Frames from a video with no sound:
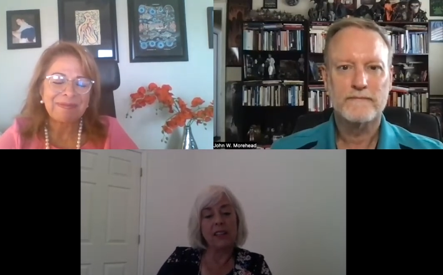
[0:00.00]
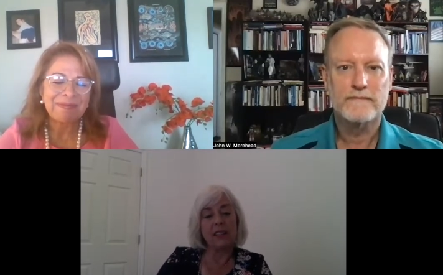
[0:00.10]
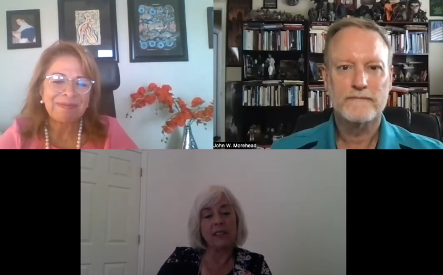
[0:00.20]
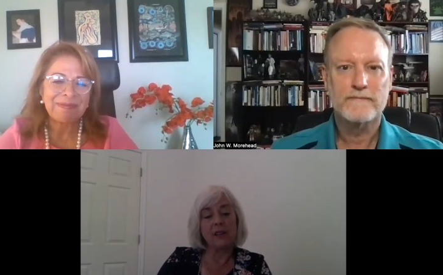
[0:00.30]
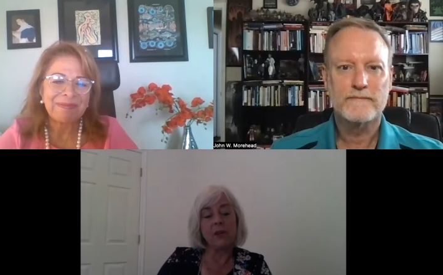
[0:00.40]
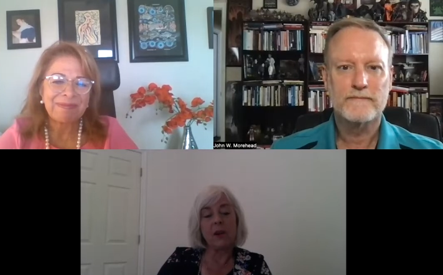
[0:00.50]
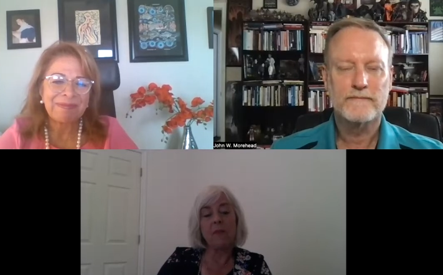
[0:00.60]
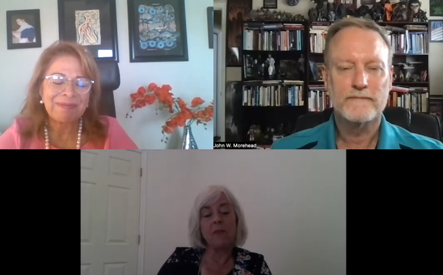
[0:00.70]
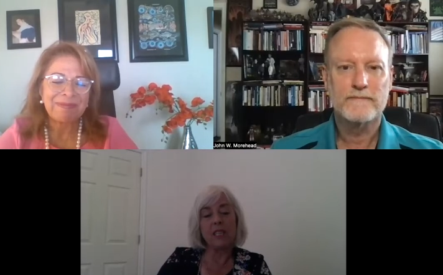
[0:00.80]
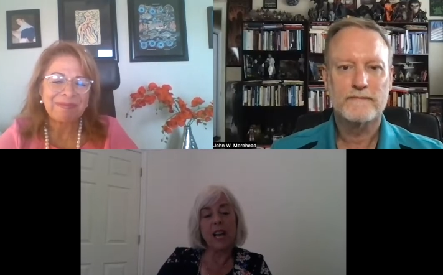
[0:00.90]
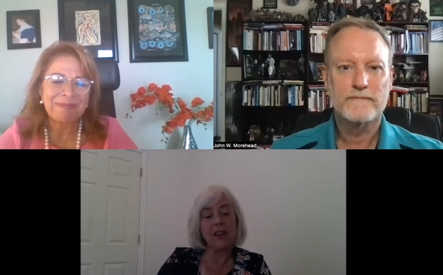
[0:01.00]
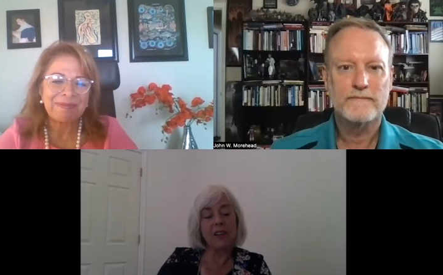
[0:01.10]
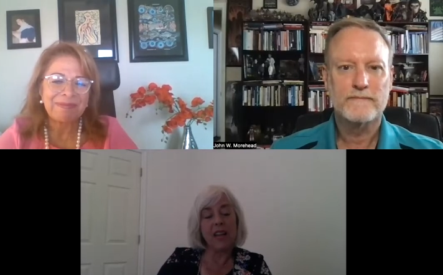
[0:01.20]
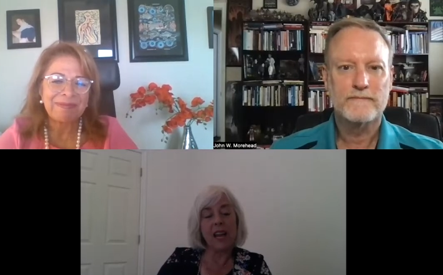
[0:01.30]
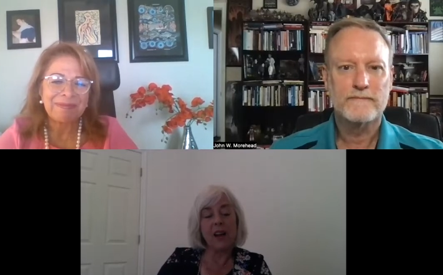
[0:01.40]
Speaker 1: So I'm
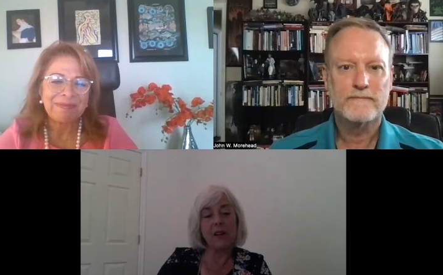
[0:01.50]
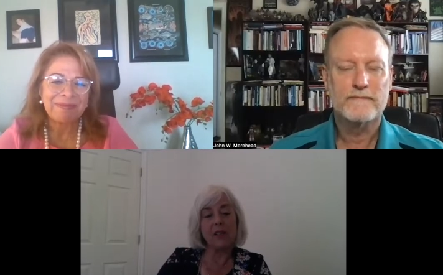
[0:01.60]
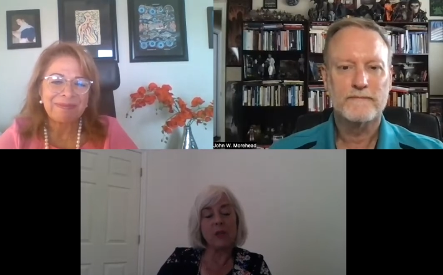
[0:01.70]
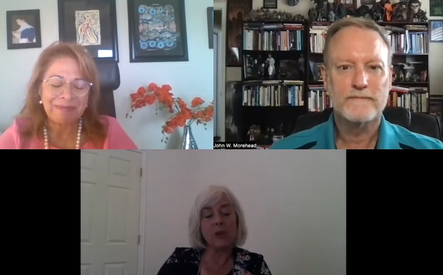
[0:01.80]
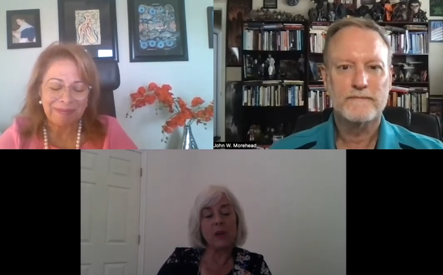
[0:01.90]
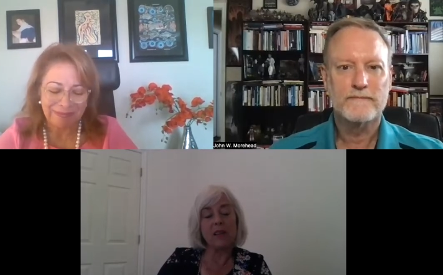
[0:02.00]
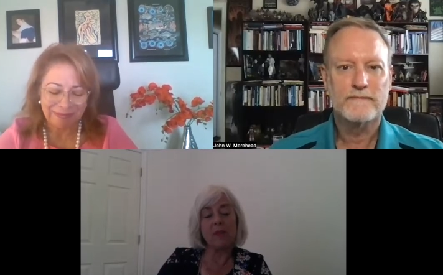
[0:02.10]
retired now, enjoying